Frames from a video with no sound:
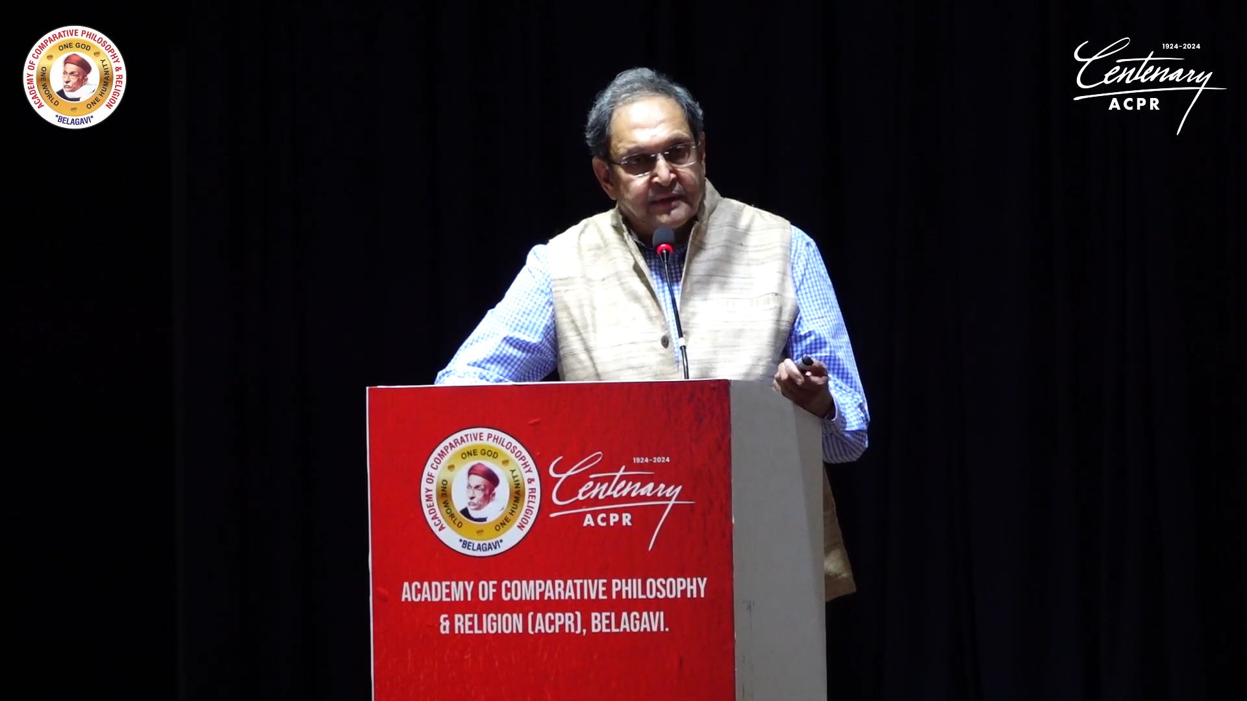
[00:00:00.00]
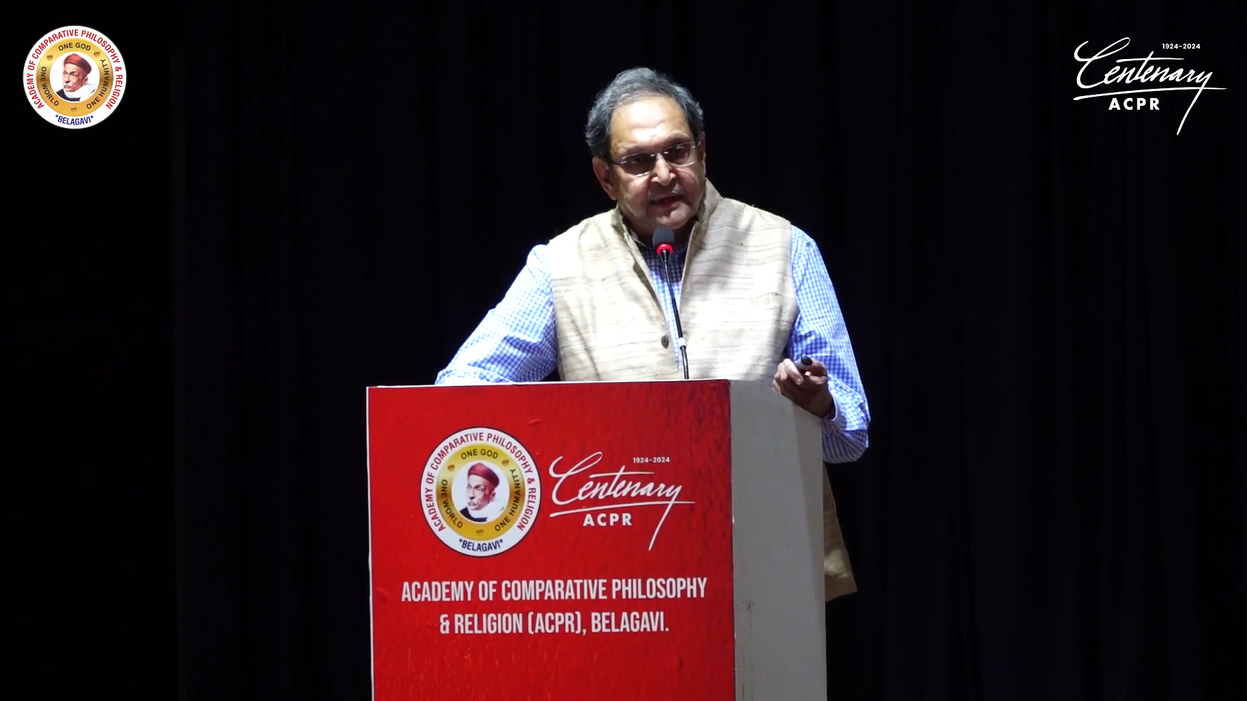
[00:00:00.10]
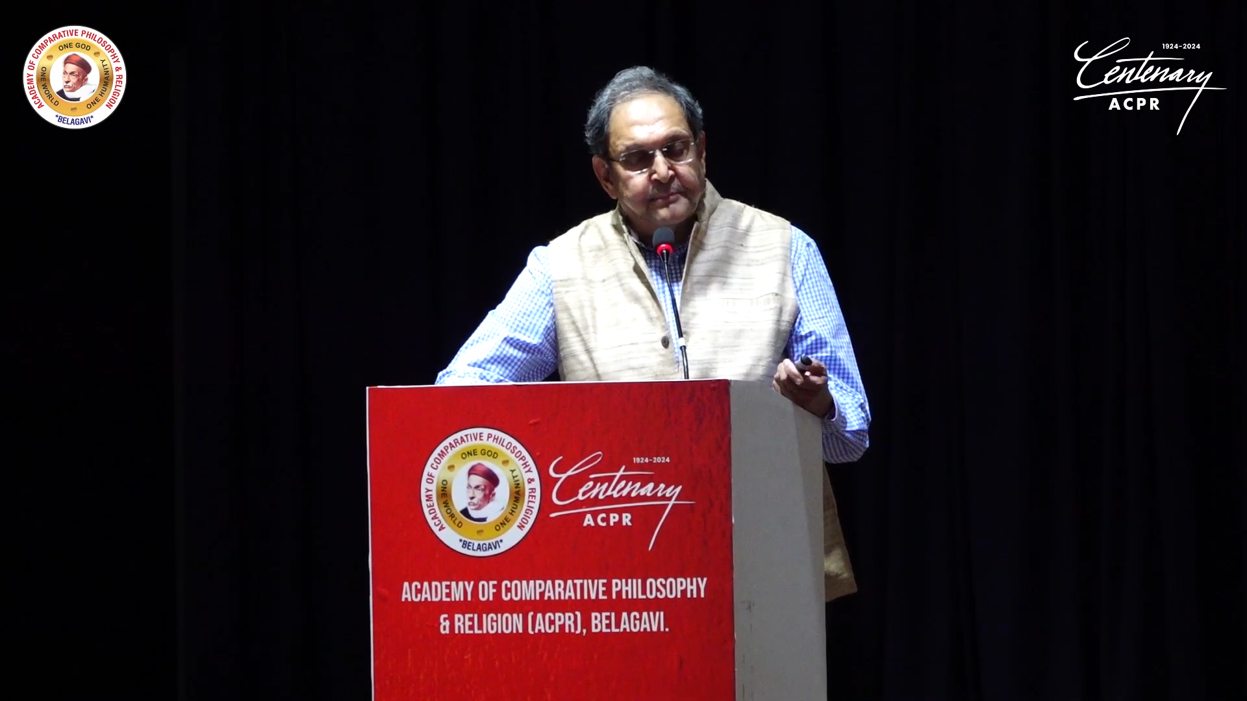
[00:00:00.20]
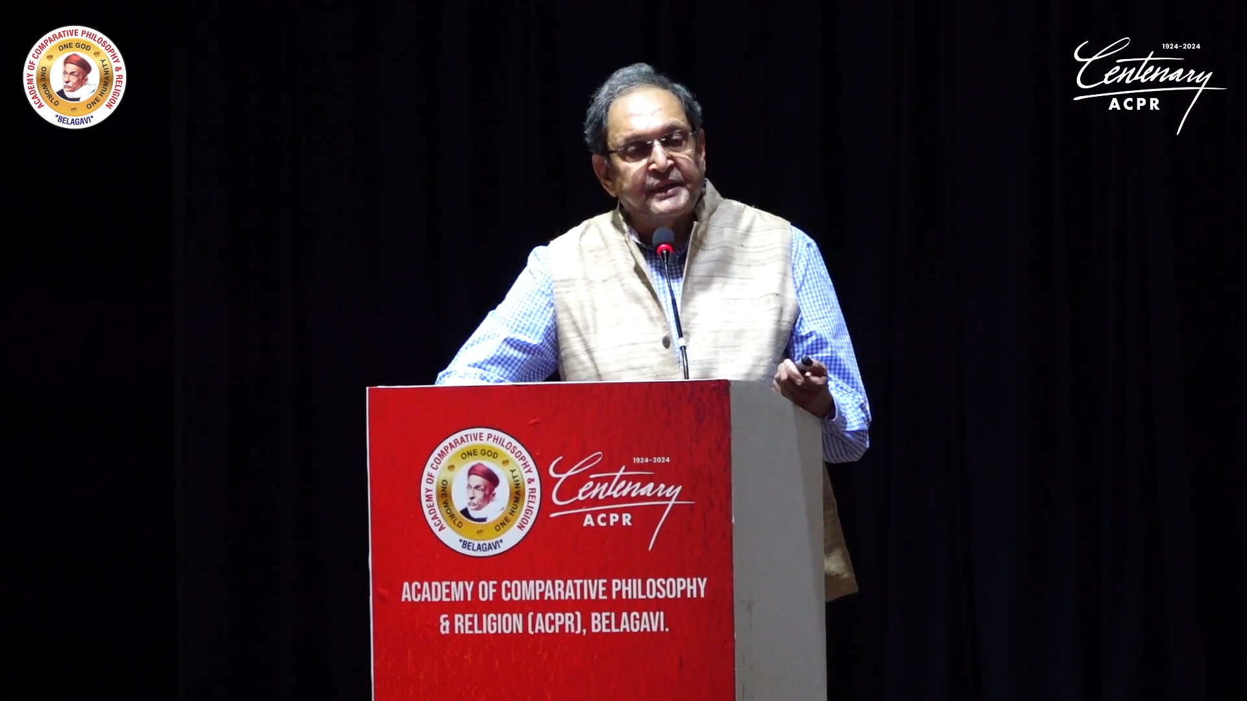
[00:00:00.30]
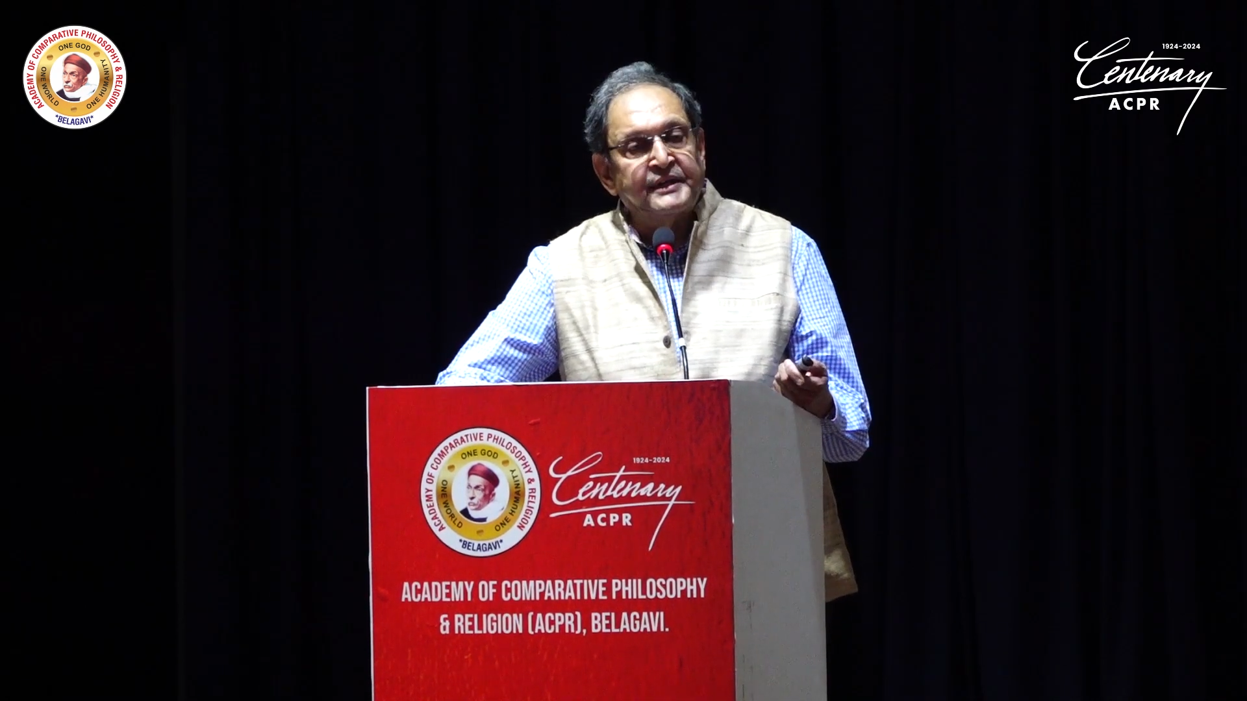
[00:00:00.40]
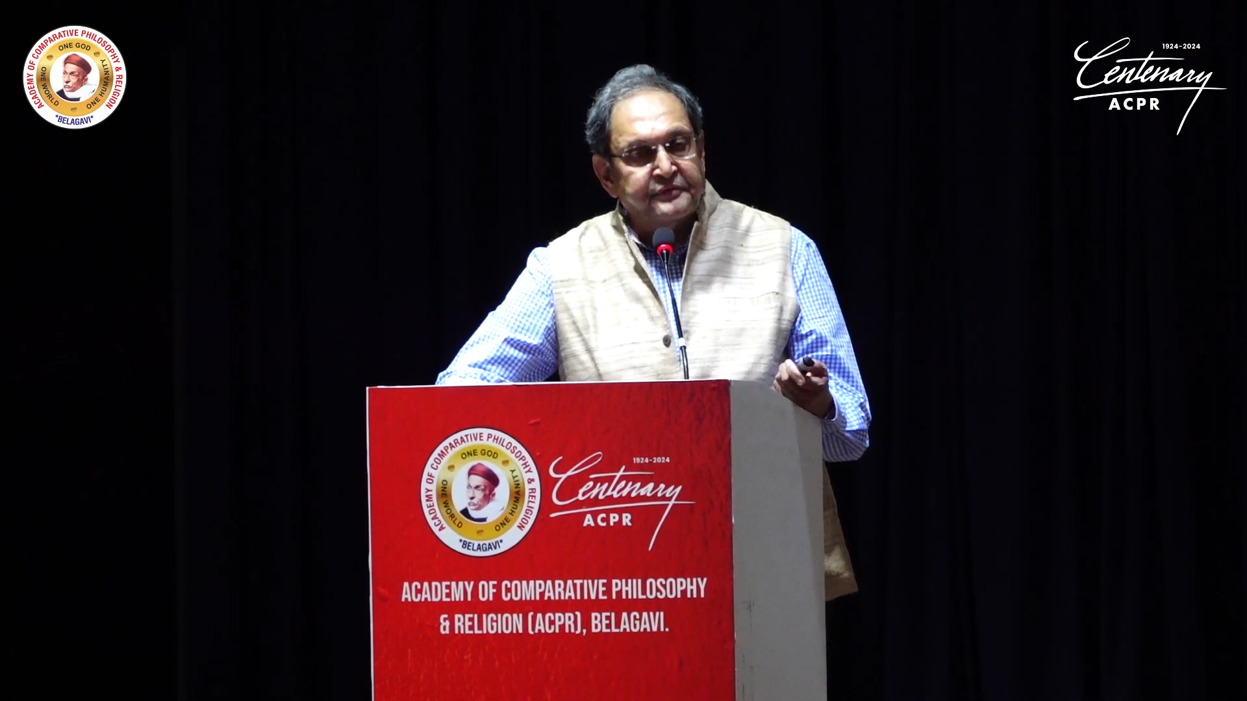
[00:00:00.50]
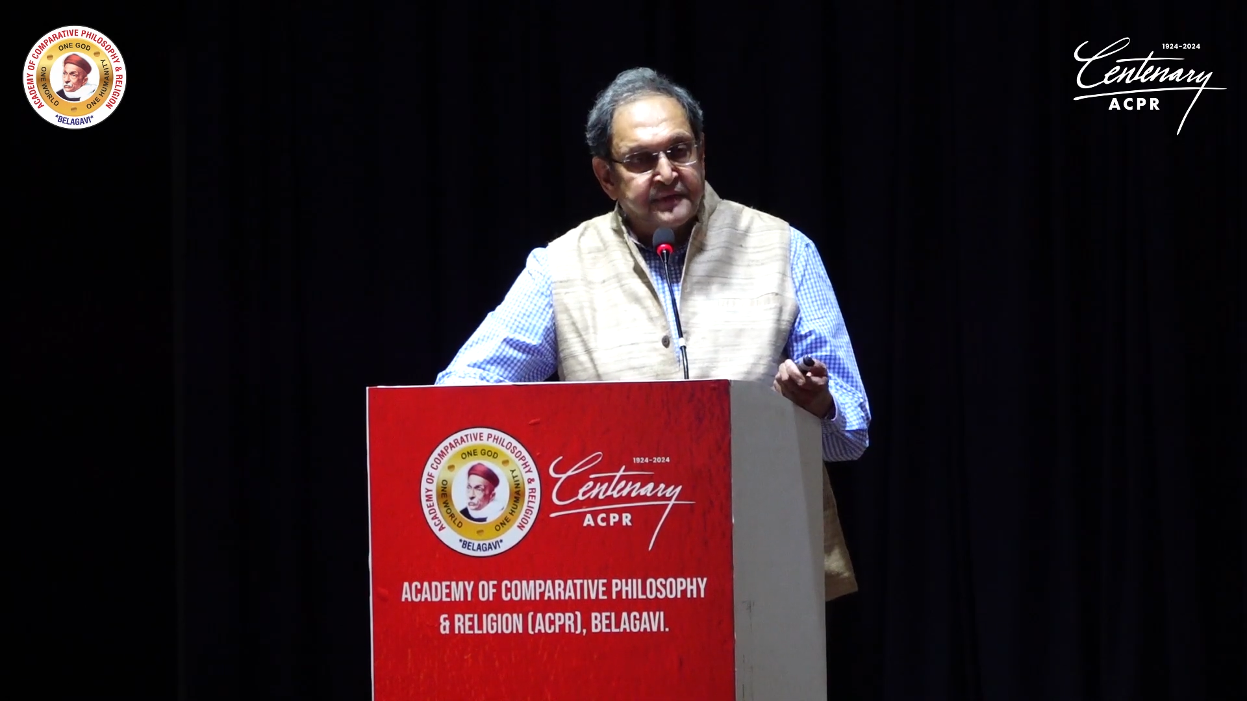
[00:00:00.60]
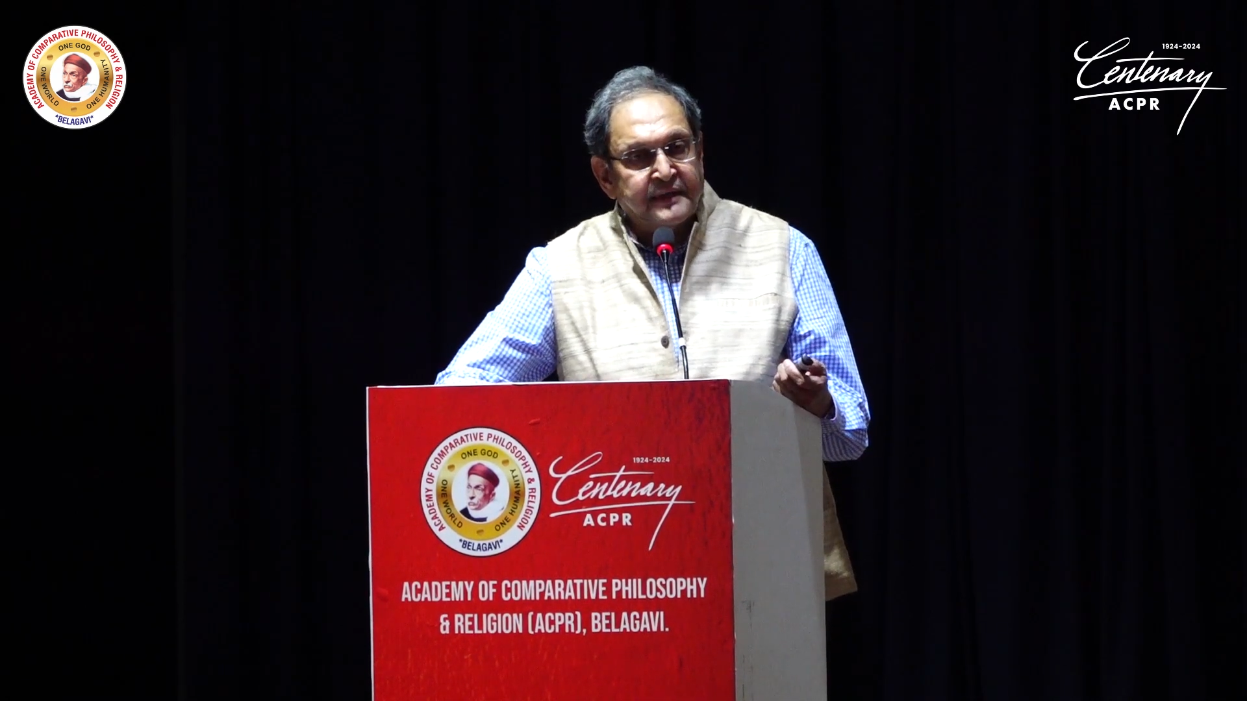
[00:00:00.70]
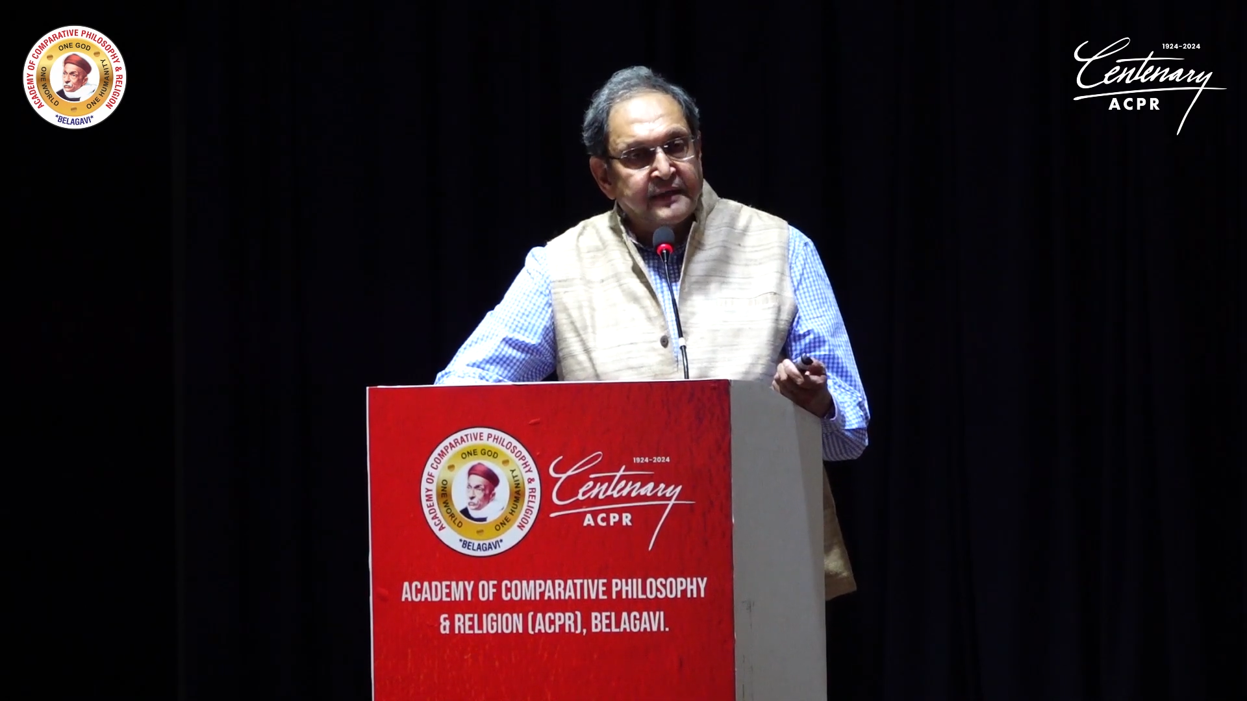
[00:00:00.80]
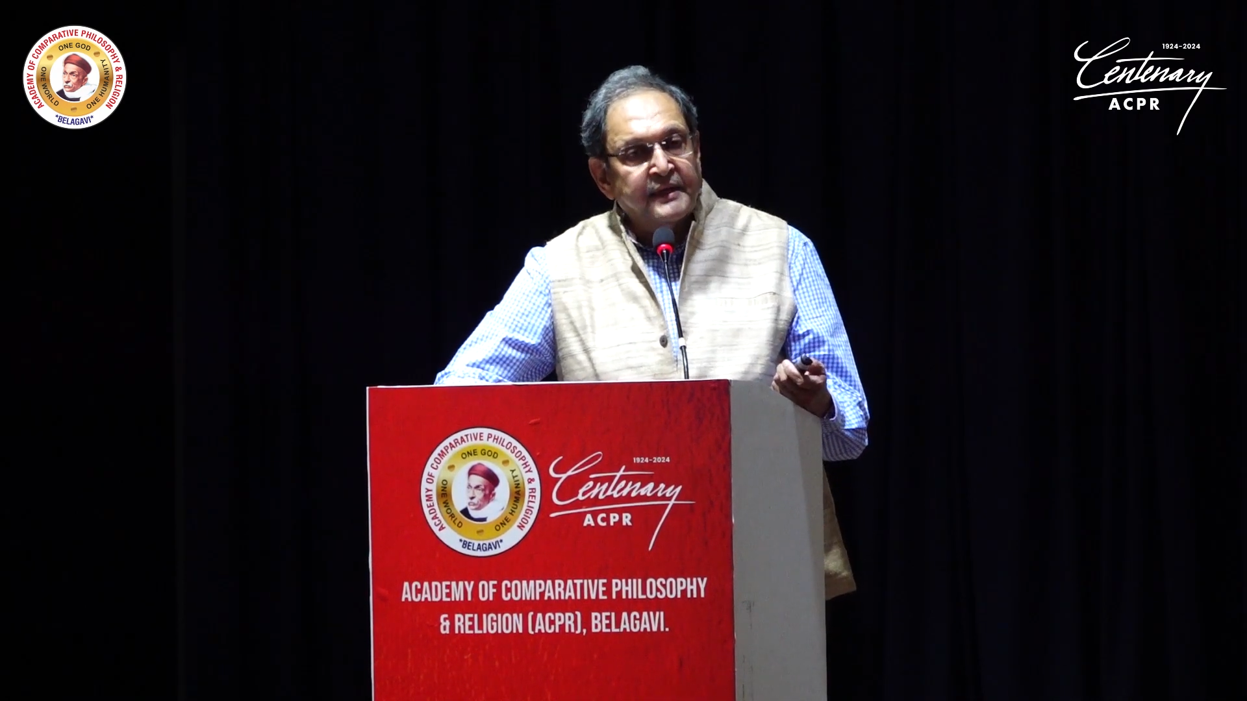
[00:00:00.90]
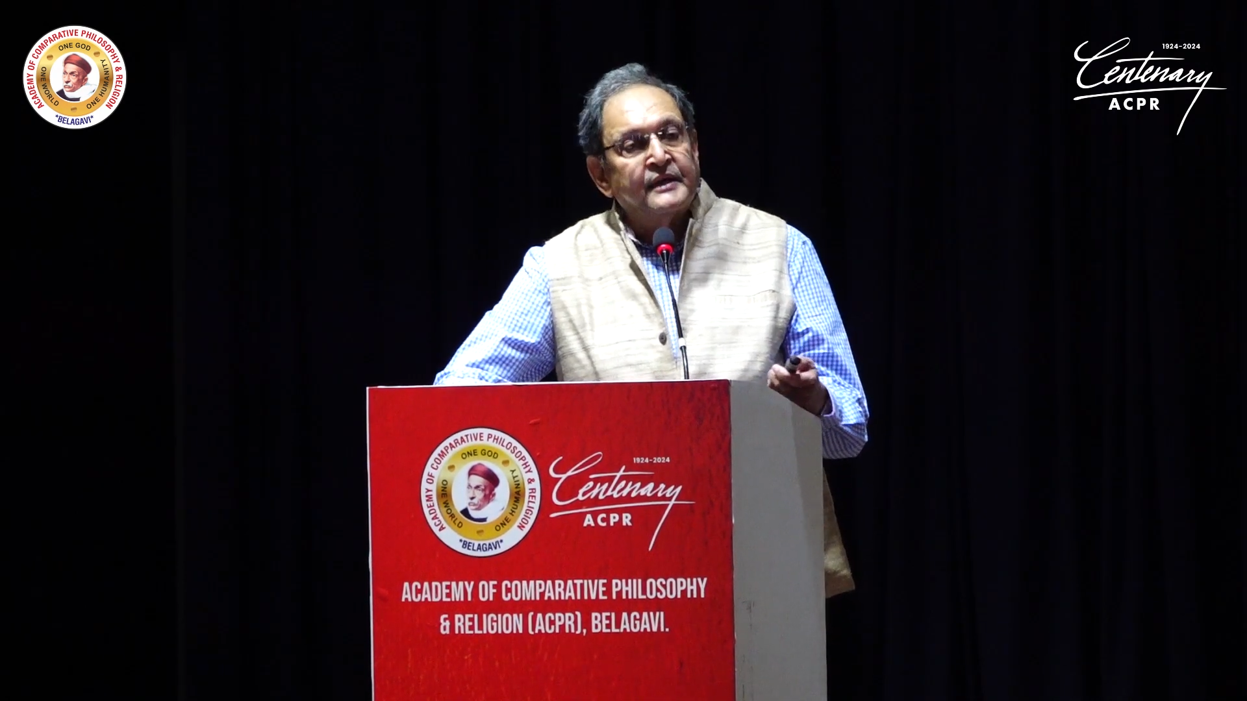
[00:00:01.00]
can be different